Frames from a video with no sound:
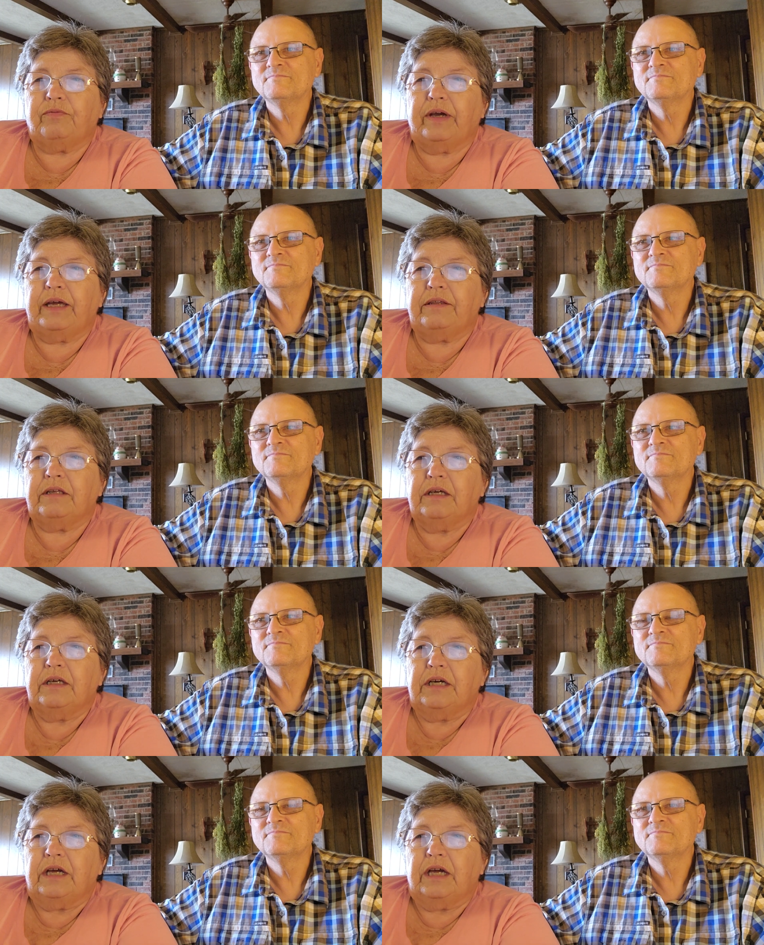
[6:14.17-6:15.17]
Speaker 1: faith
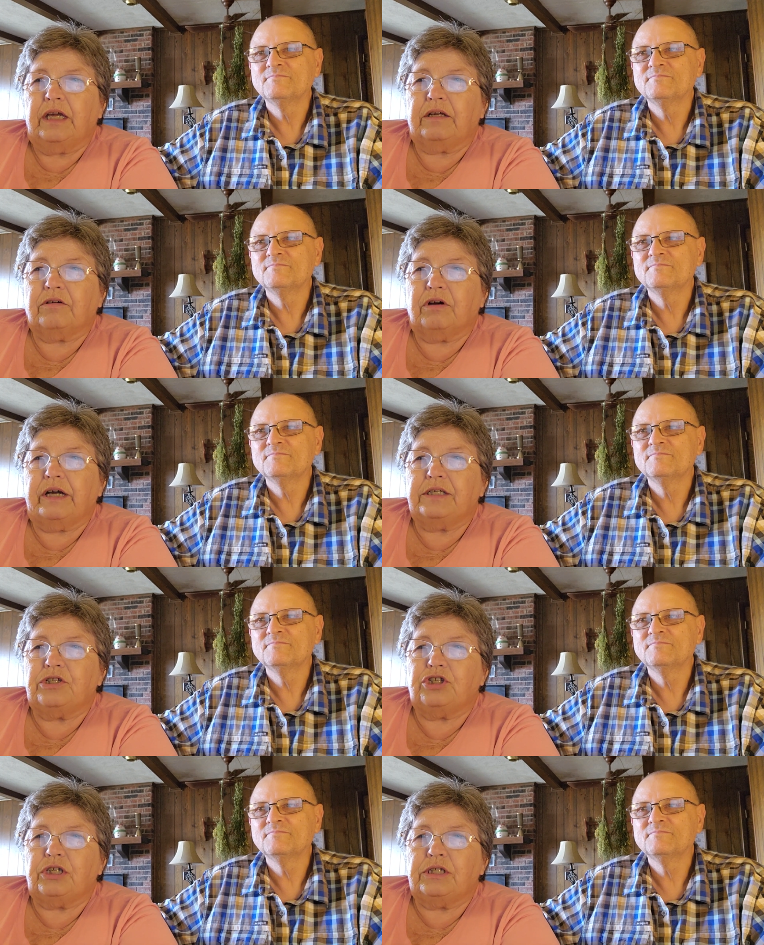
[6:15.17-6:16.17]
in
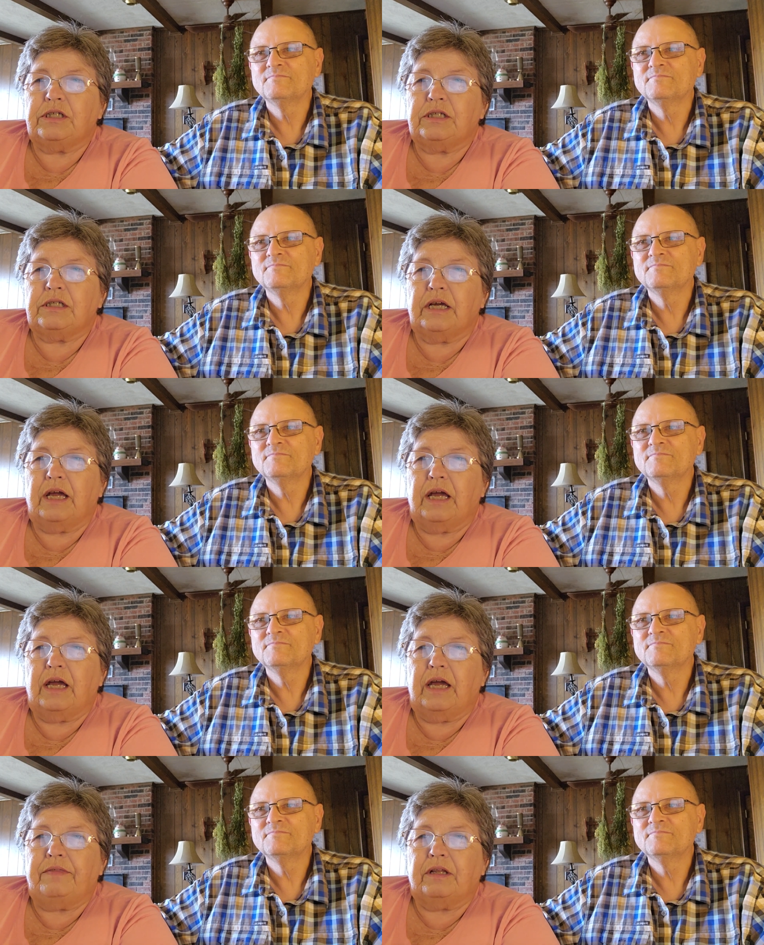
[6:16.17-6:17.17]
Christ Jesus
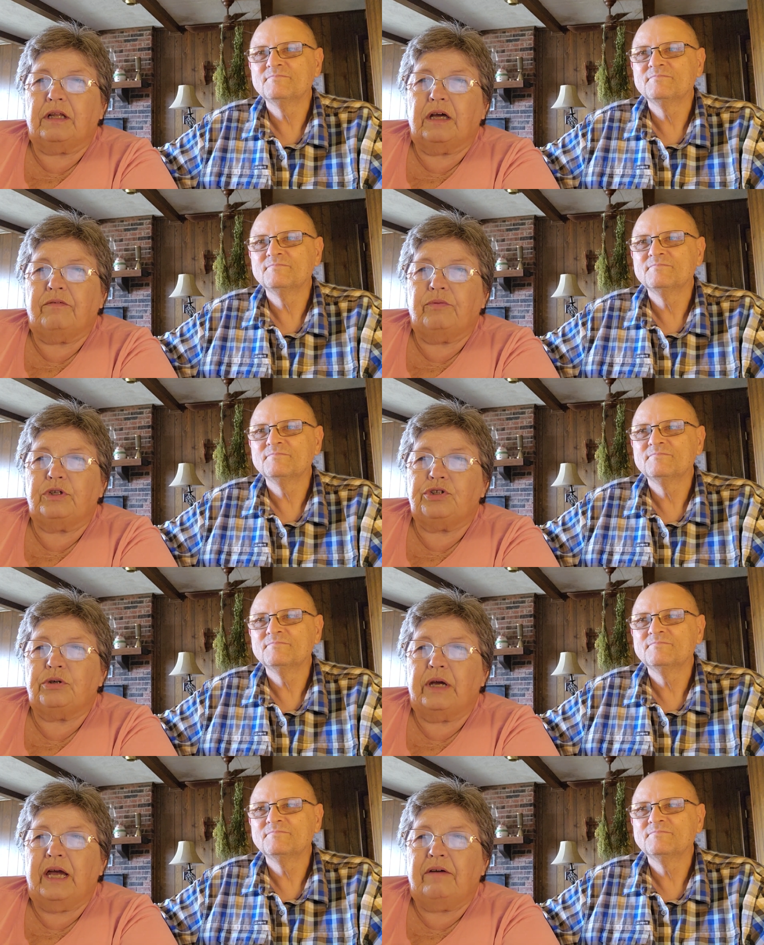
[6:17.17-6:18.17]
and the love which
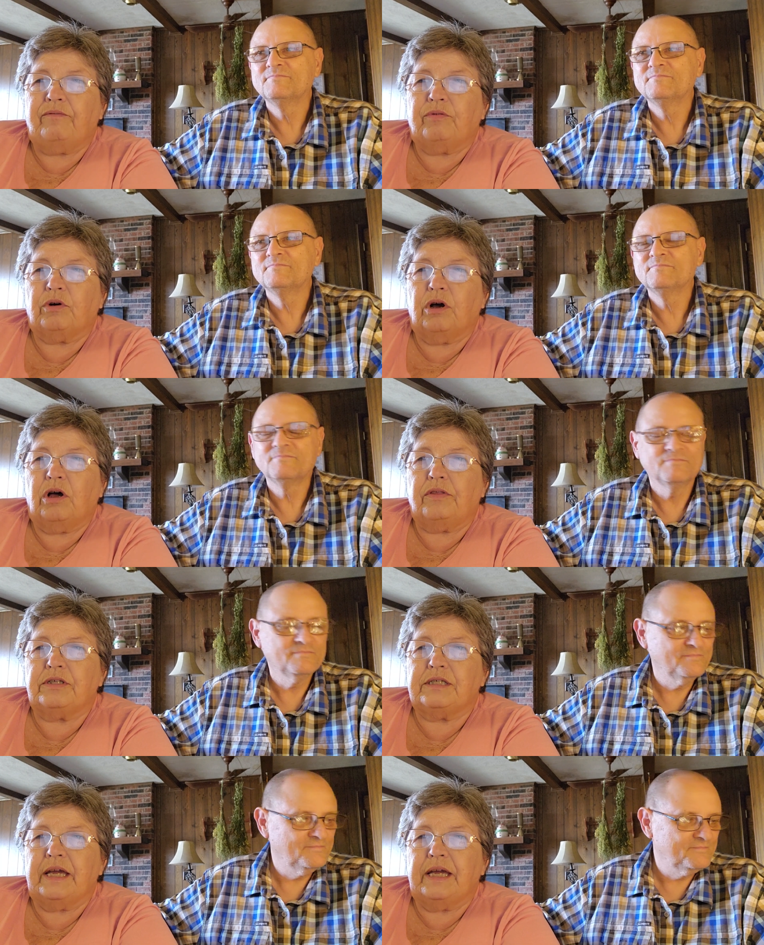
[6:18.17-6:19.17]
you have for all the
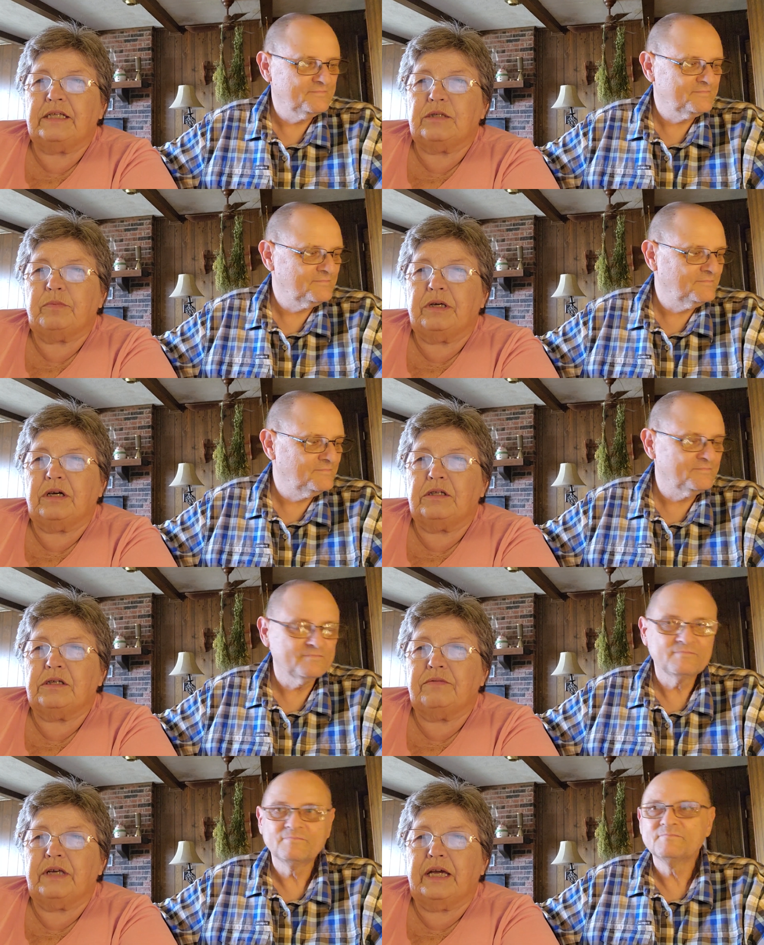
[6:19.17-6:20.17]
saints because
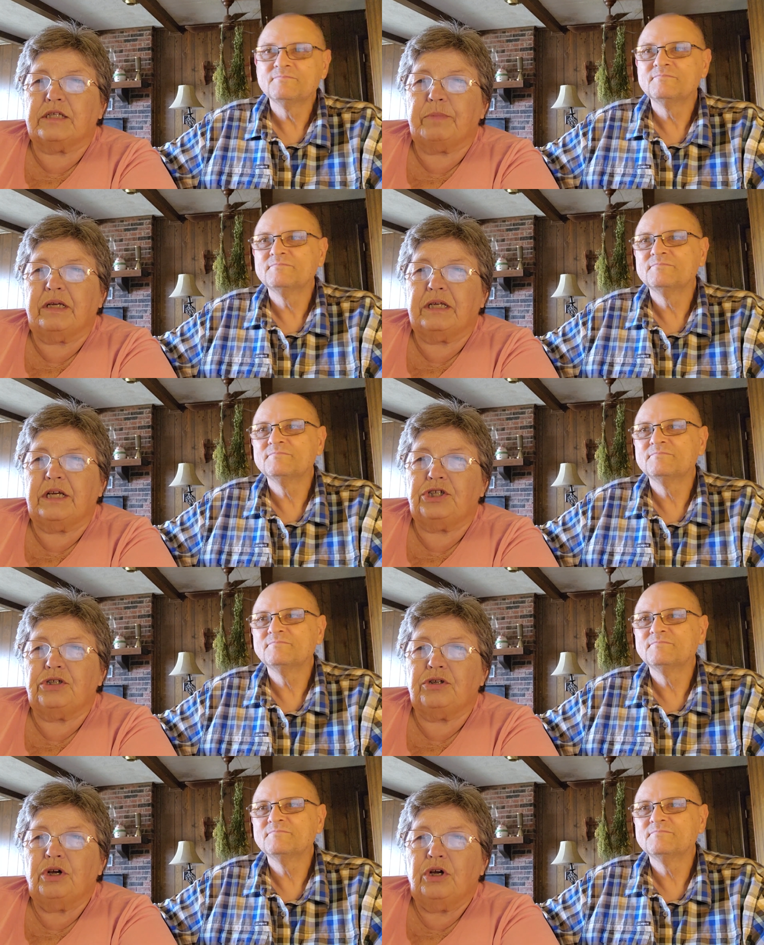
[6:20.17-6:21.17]
of the
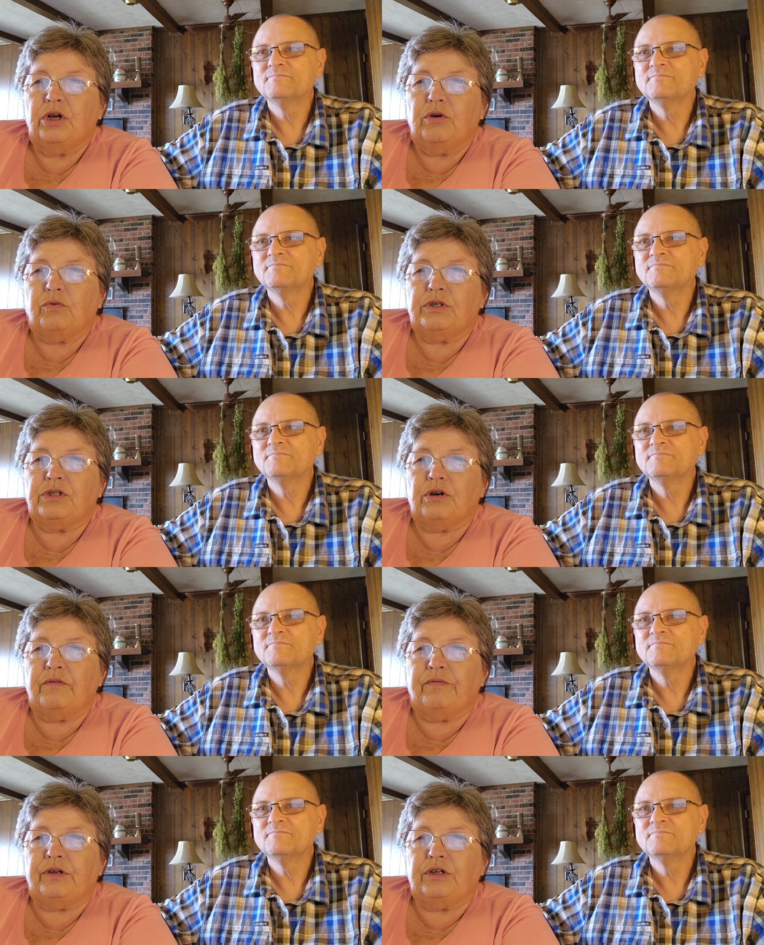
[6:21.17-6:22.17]
expectation
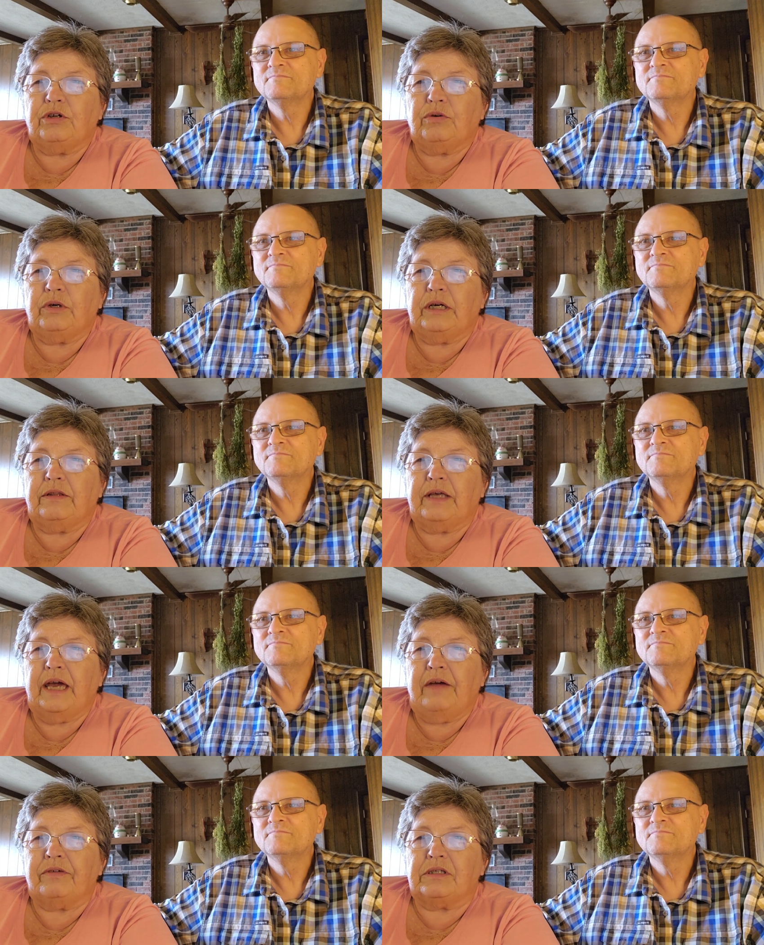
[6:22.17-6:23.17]
reserved for you in the
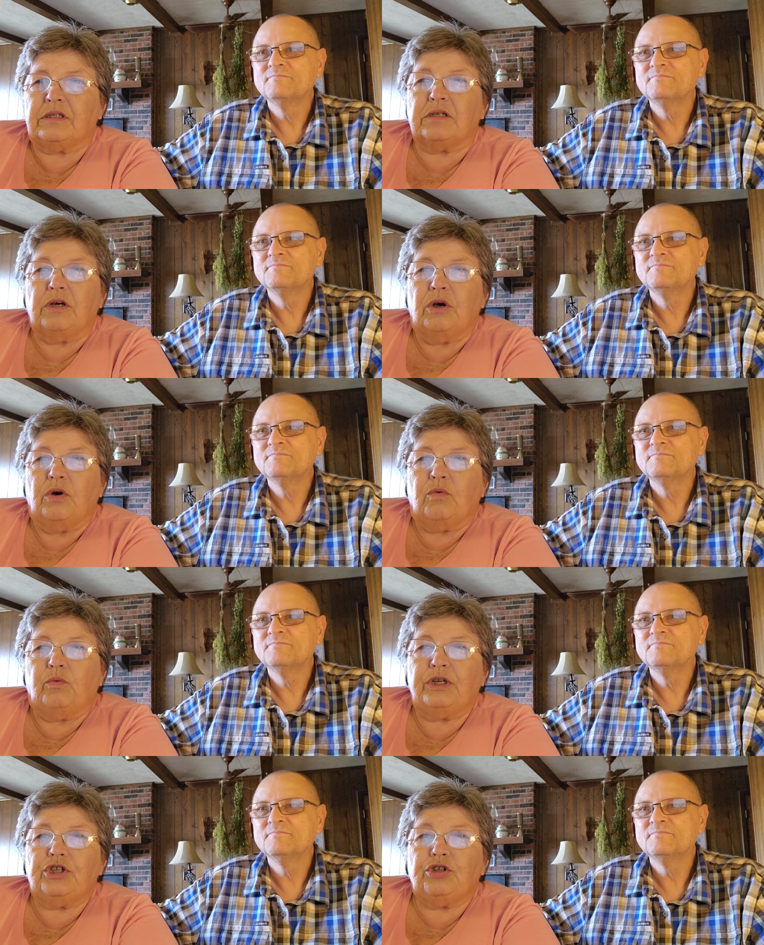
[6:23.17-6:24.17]
heavens,
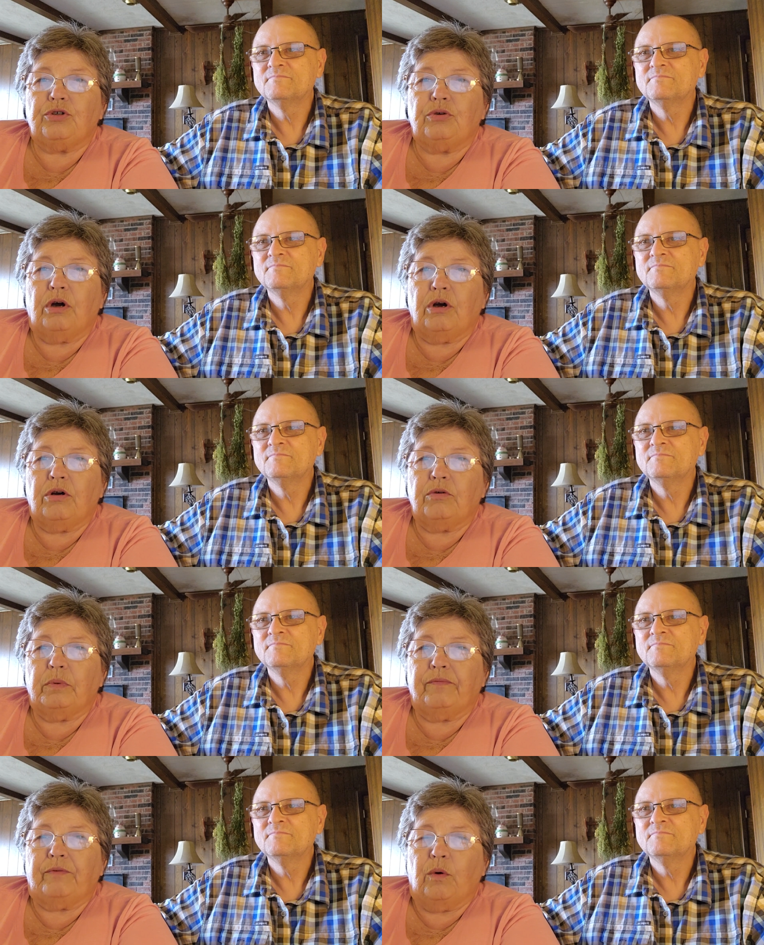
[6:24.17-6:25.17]
which you heard
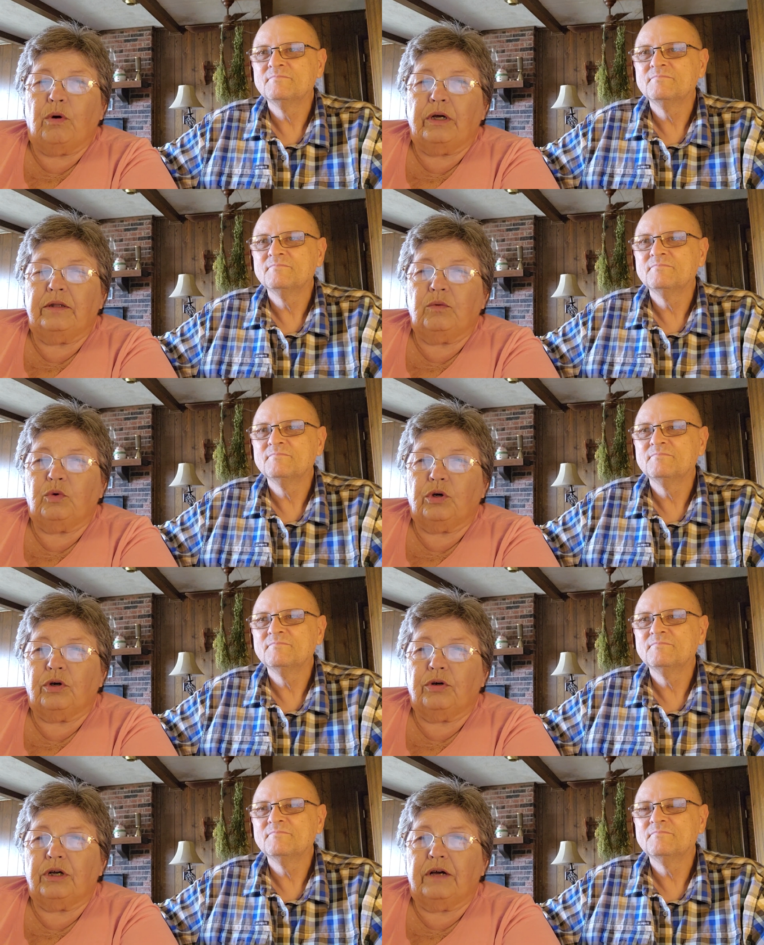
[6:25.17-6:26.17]
before in the
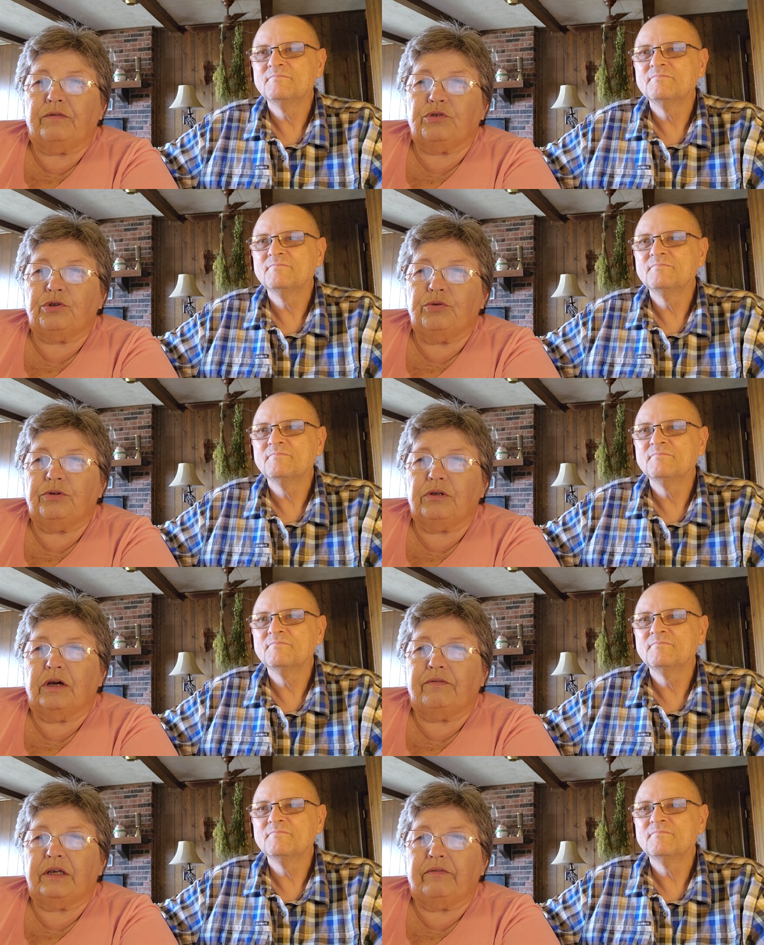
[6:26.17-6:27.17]
word of truth of the